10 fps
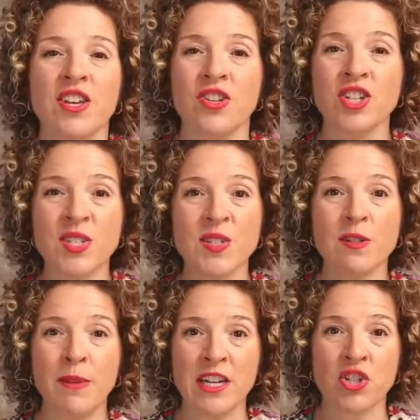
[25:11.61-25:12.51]
You just need
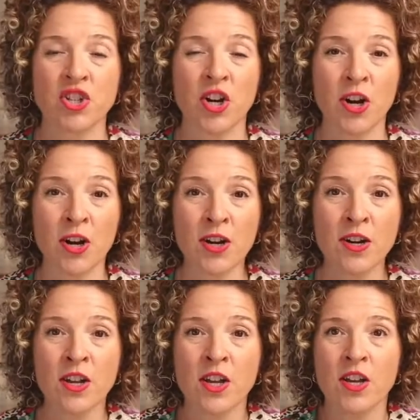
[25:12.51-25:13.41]
to make
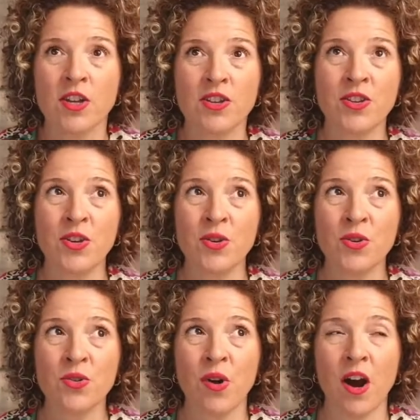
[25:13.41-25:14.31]
sure
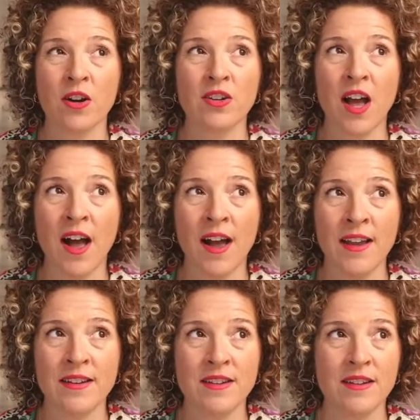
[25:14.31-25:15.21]
you are not